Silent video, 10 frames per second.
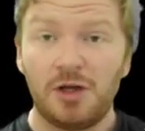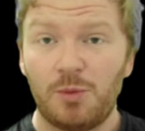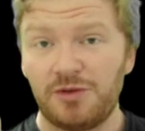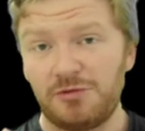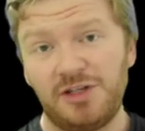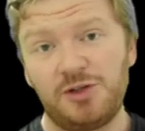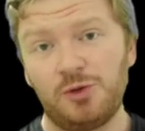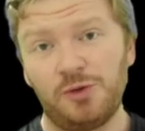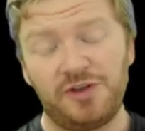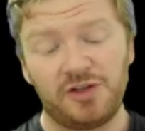One of the really
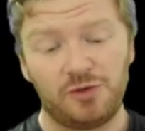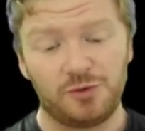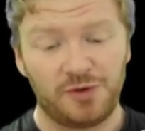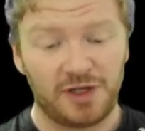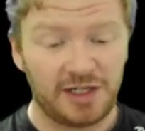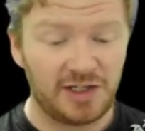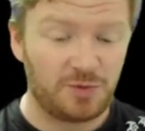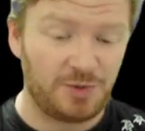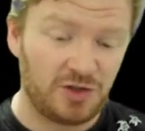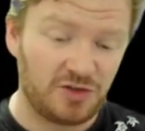cool things you'll find is
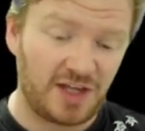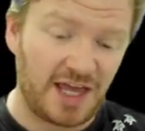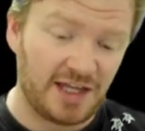because